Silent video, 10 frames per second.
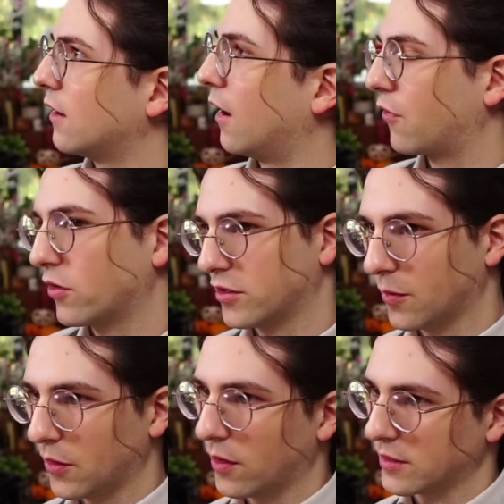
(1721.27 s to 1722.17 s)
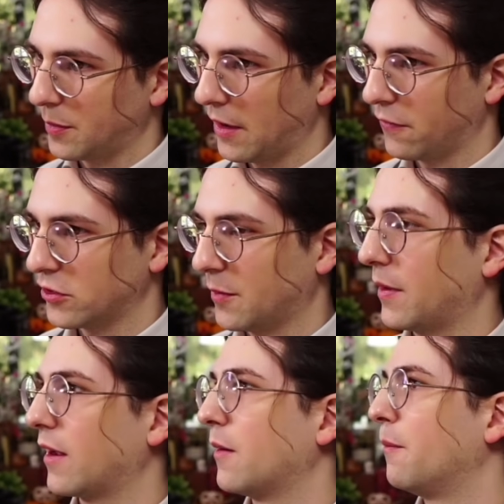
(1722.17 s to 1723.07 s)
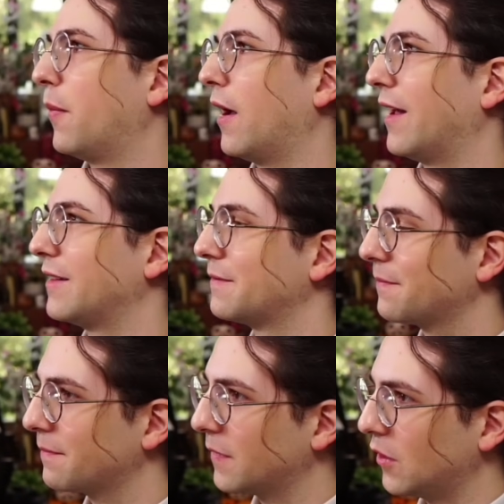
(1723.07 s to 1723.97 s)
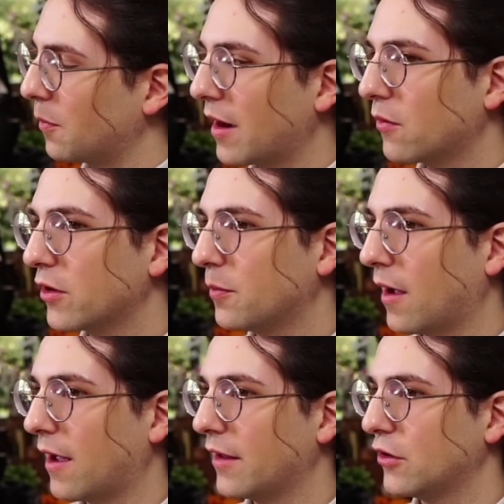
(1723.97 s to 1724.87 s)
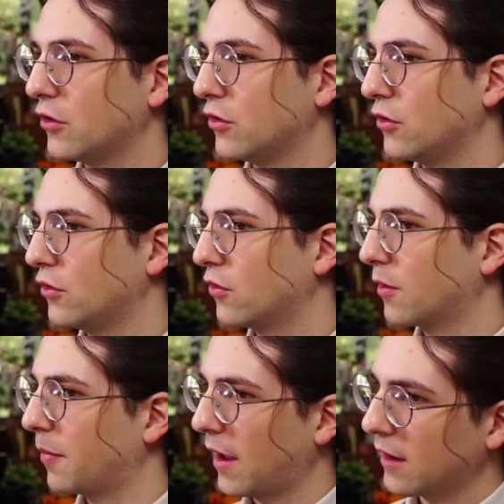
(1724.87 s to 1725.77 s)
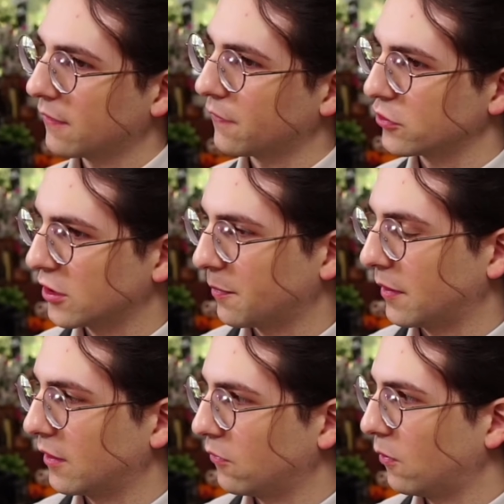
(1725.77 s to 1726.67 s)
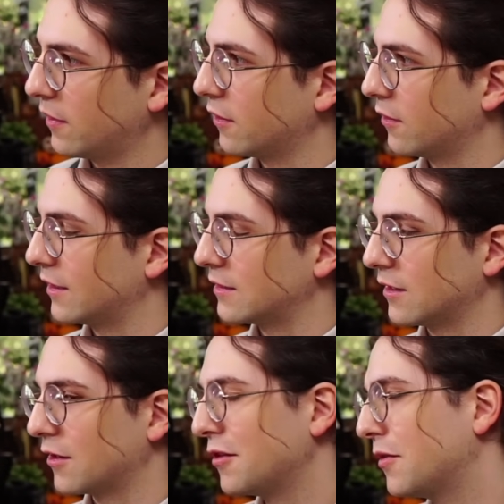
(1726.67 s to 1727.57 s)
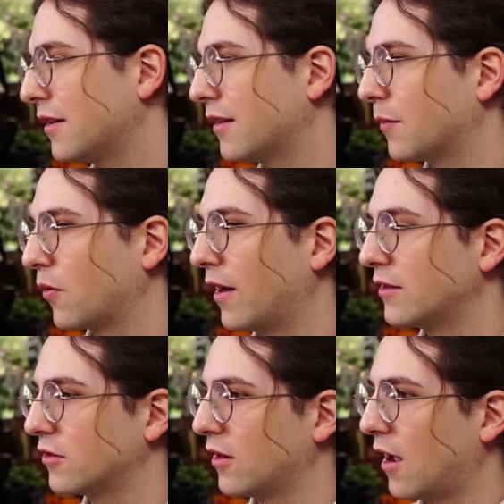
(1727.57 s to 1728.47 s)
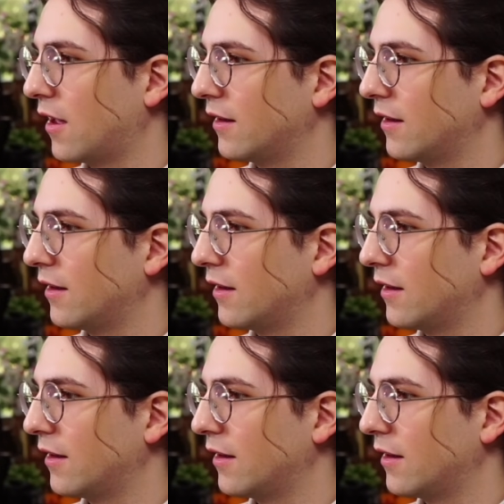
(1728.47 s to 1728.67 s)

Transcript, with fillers: Of course, nobody wants to pay for shipping, but no matter what you buy, you're paying for shipping, whether it's included in the price or not.